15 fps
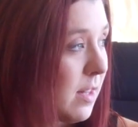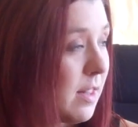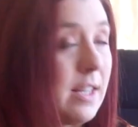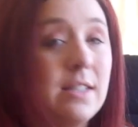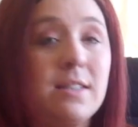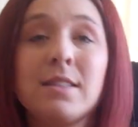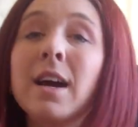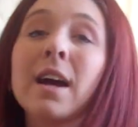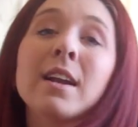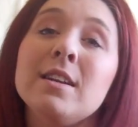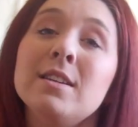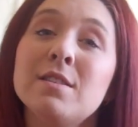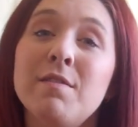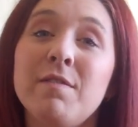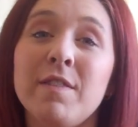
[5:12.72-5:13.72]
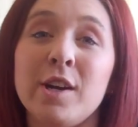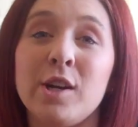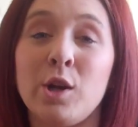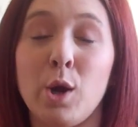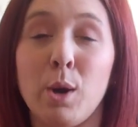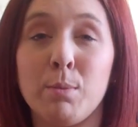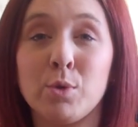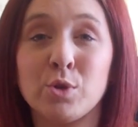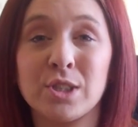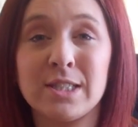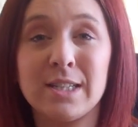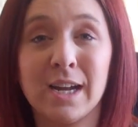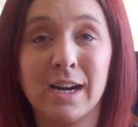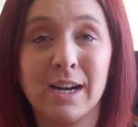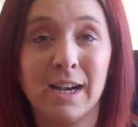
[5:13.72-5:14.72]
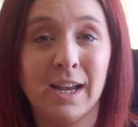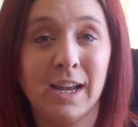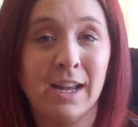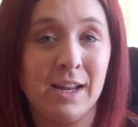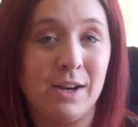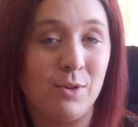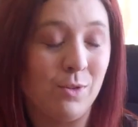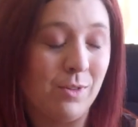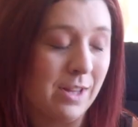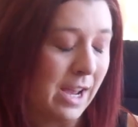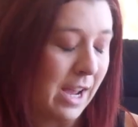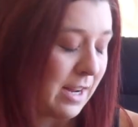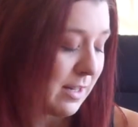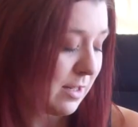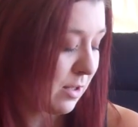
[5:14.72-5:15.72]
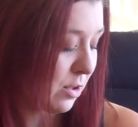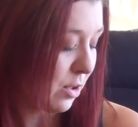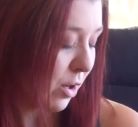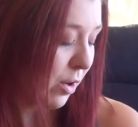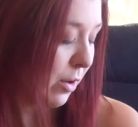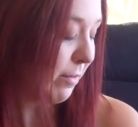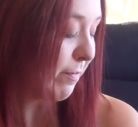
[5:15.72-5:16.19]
they're starting to fit a lot more snugly and all that. So